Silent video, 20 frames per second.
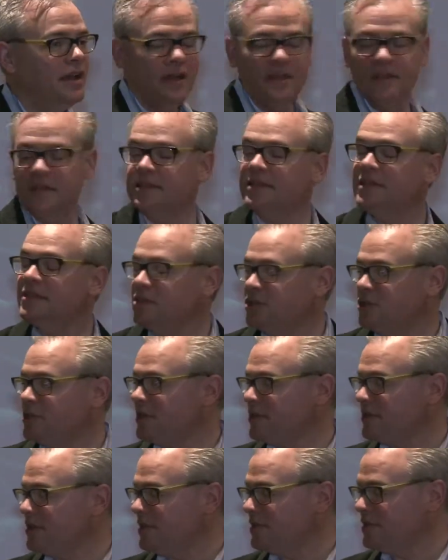This is
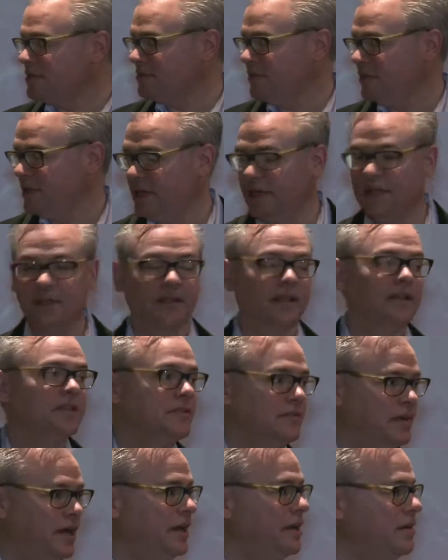just as
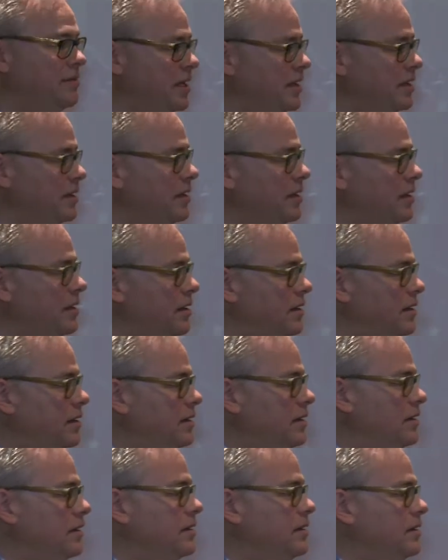ridiculous, right? I
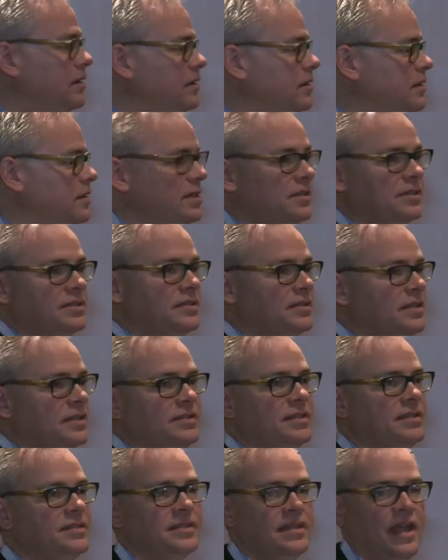mean,
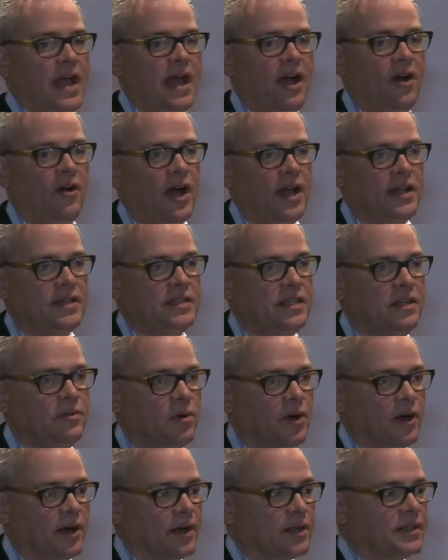this isn't how IT
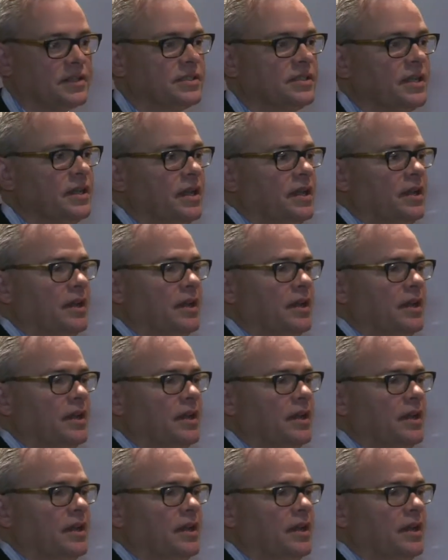works.